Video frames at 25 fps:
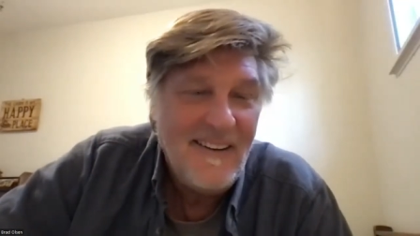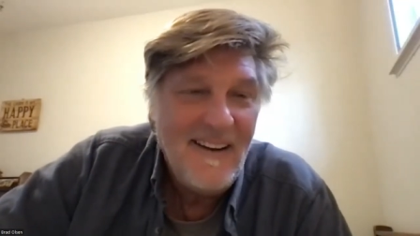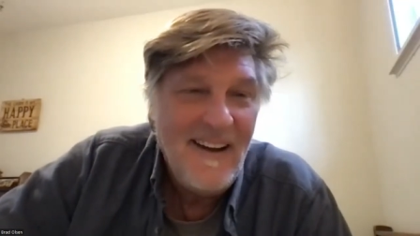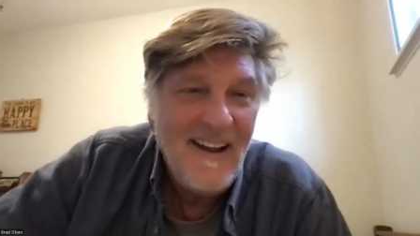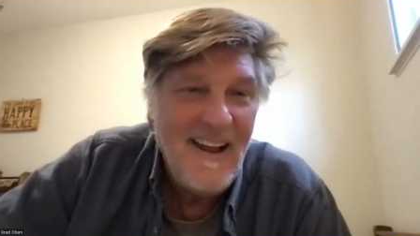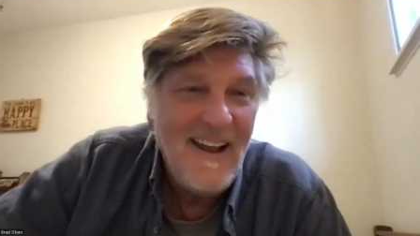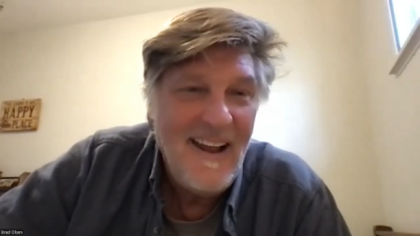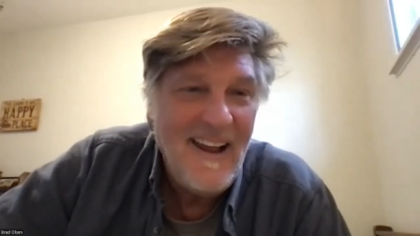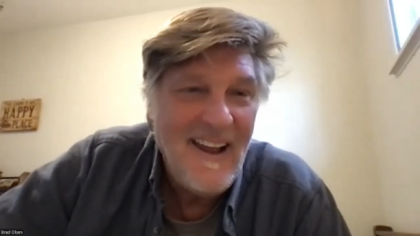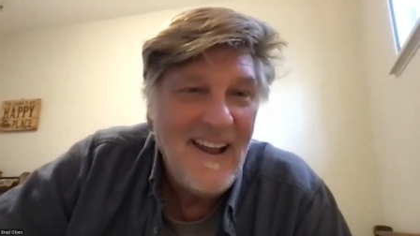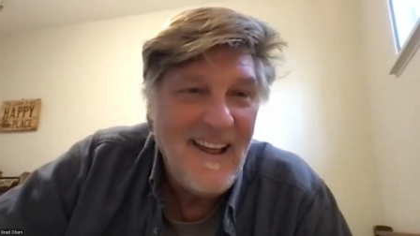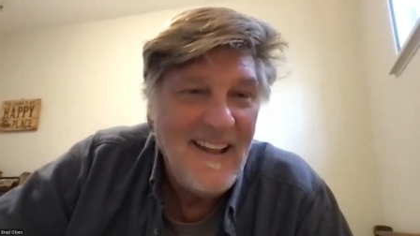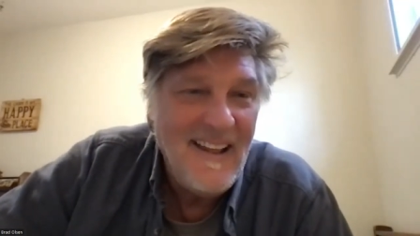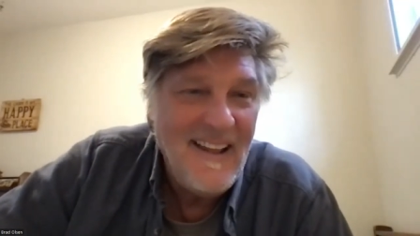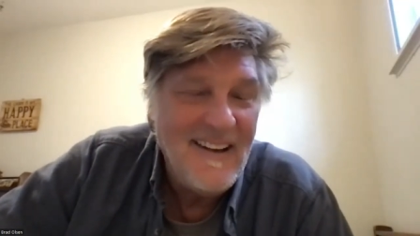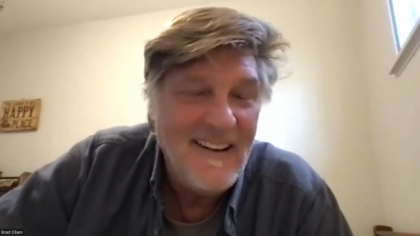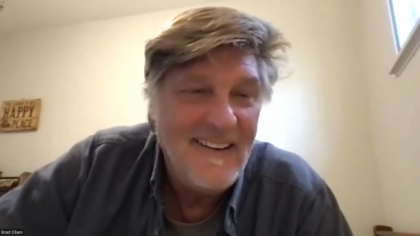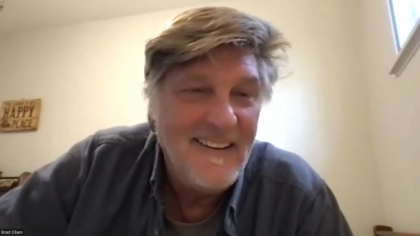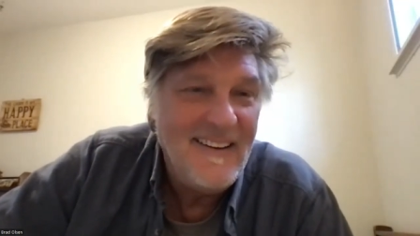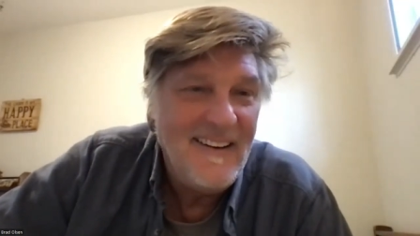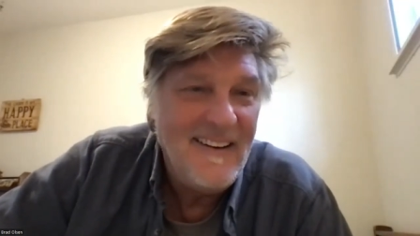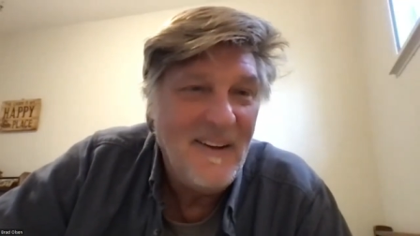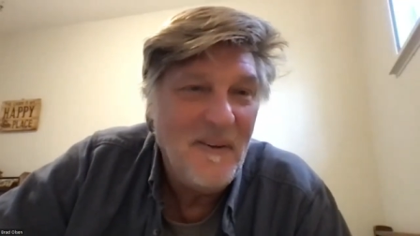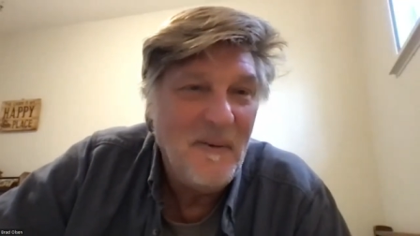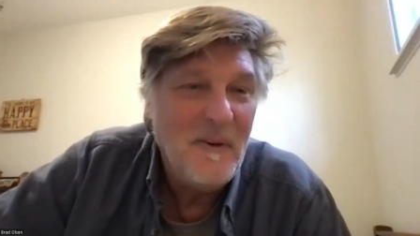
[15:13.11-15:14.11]

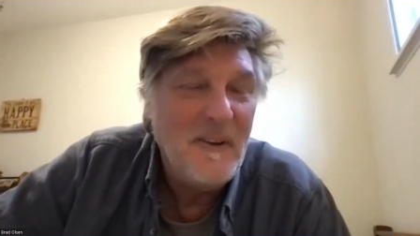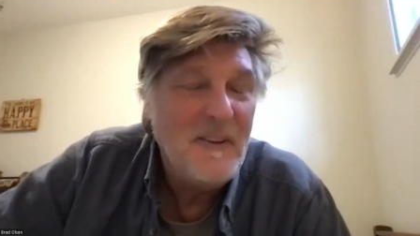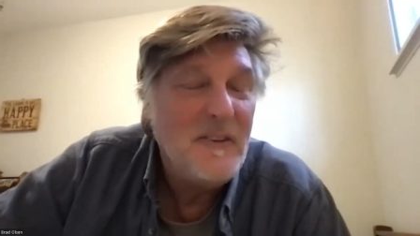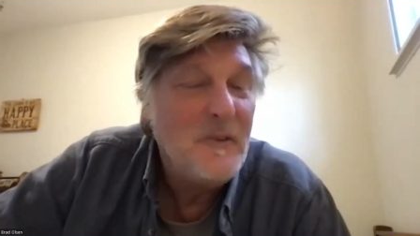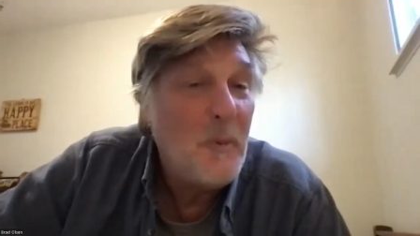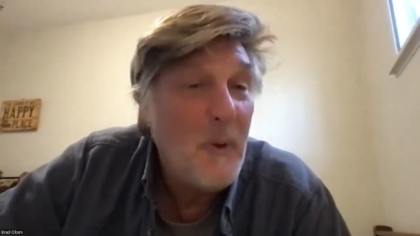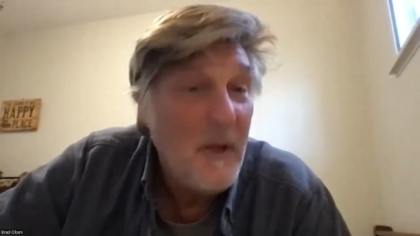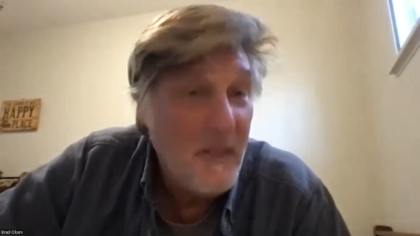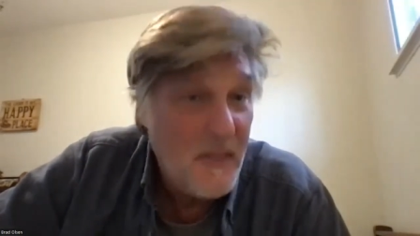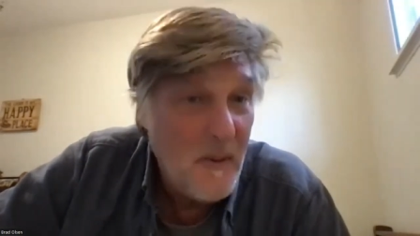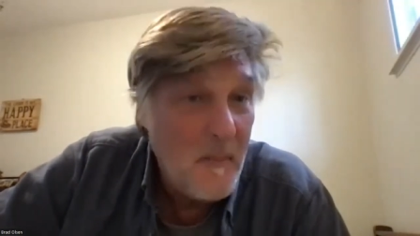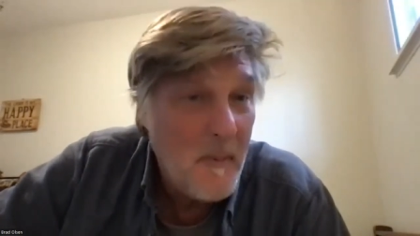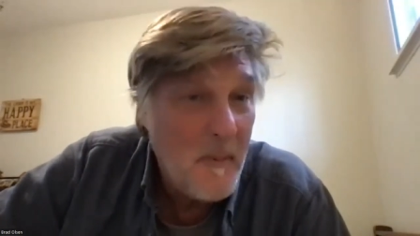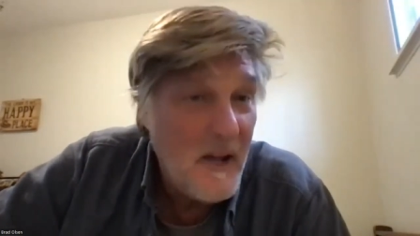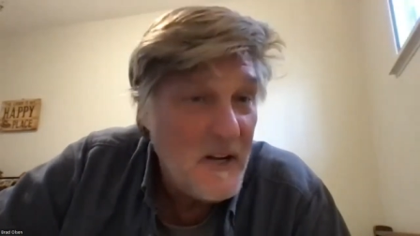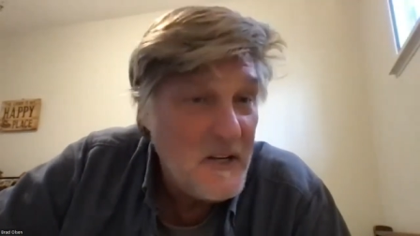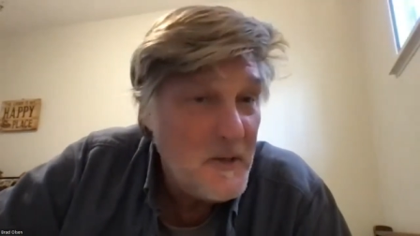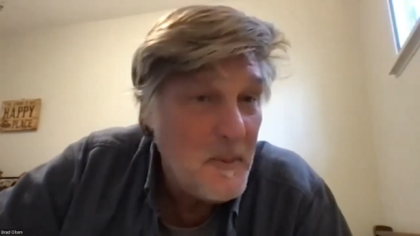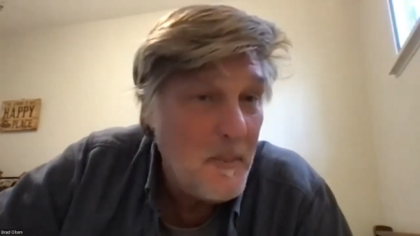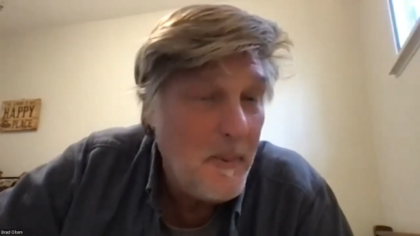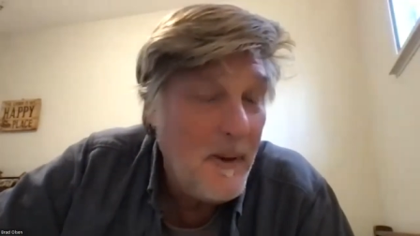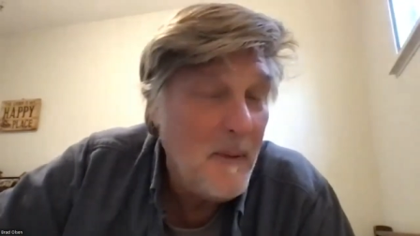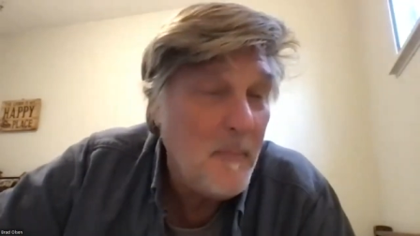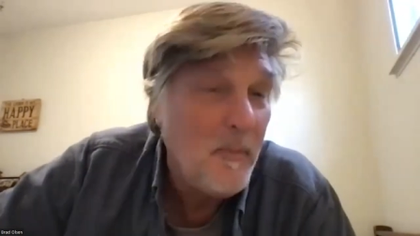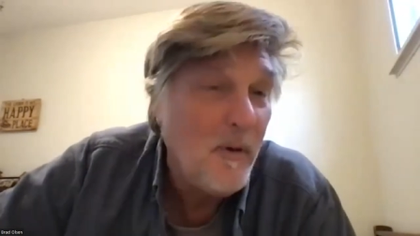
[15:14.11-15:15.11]
And it was with a
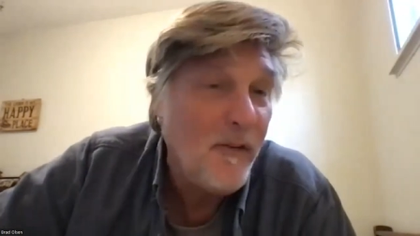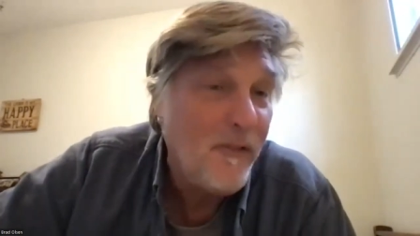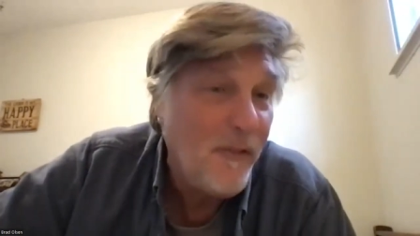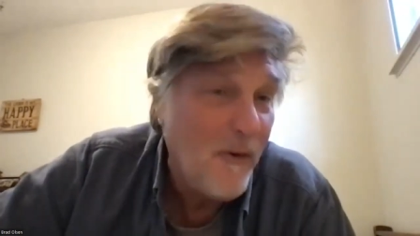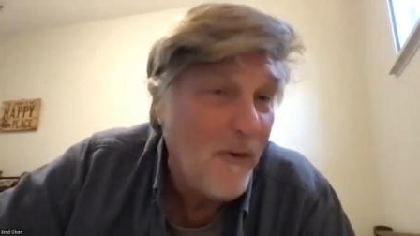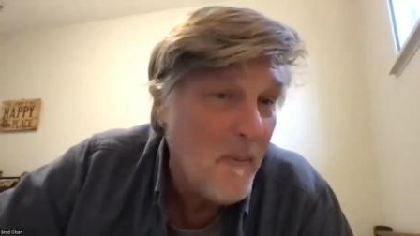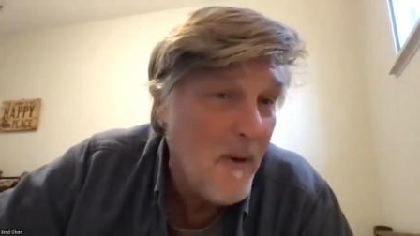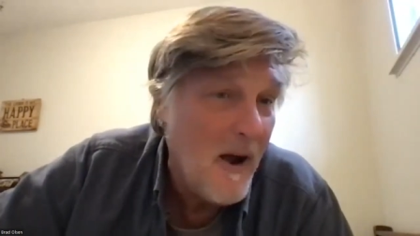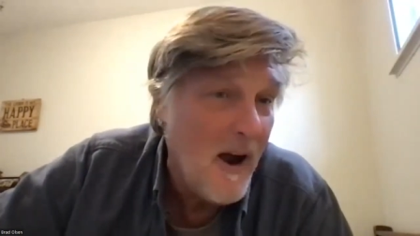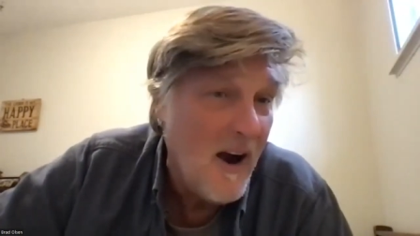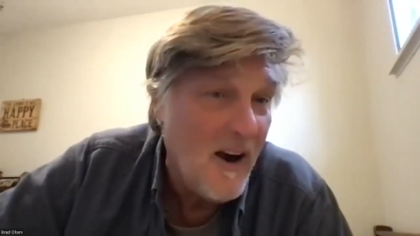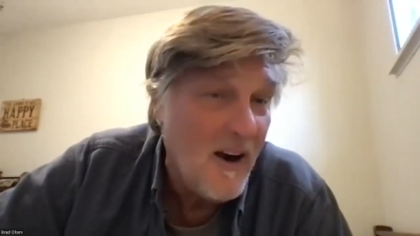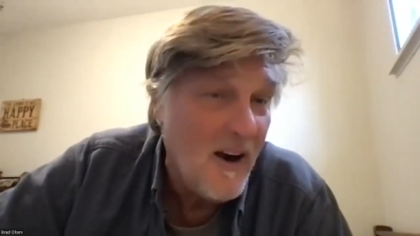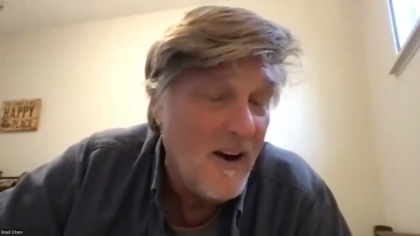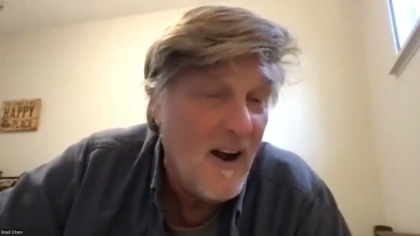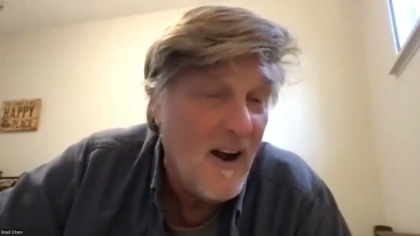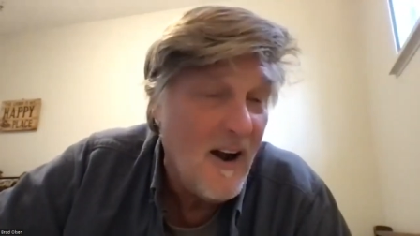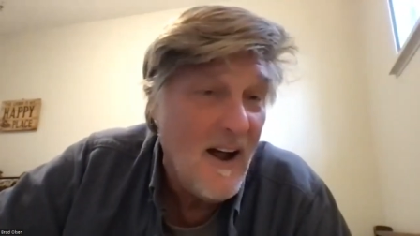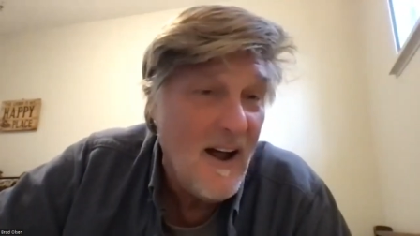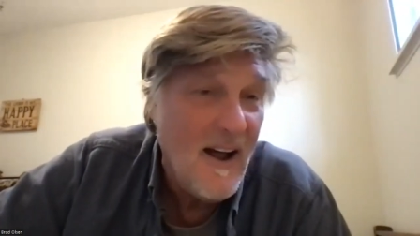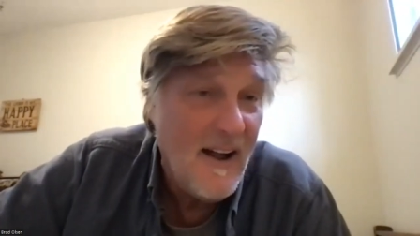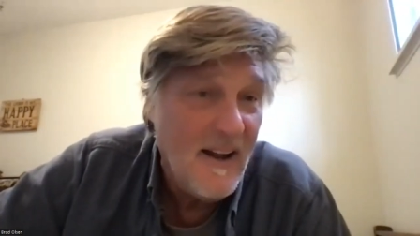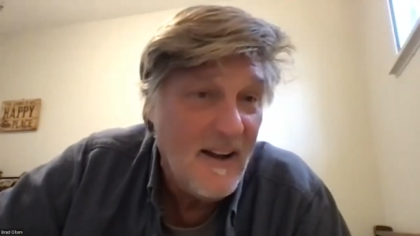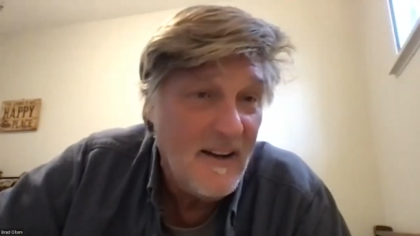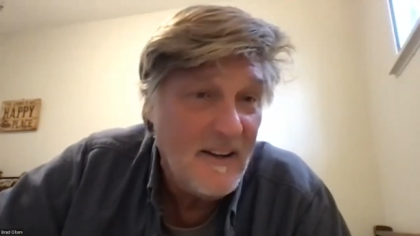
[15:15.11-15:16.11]
bunch of people from our
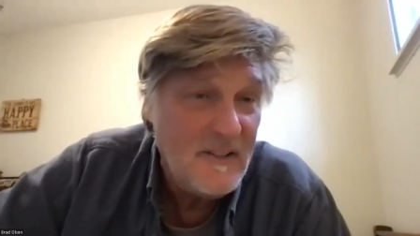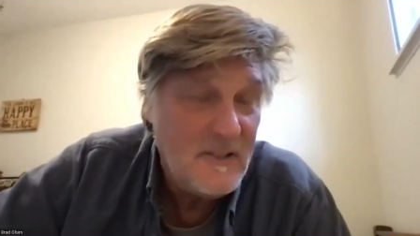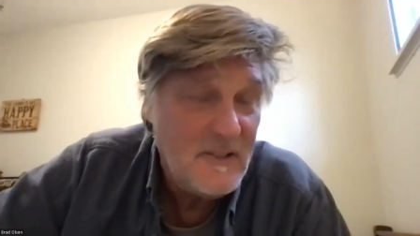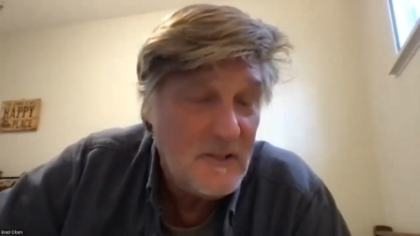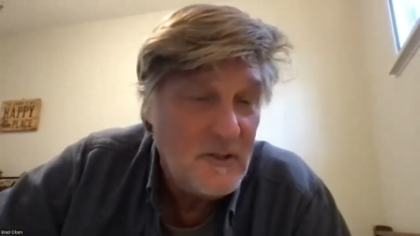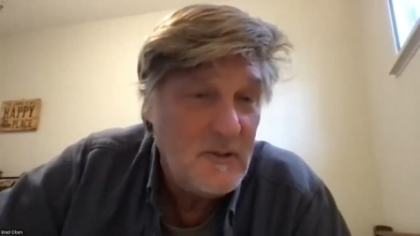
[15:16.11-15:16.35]
uh,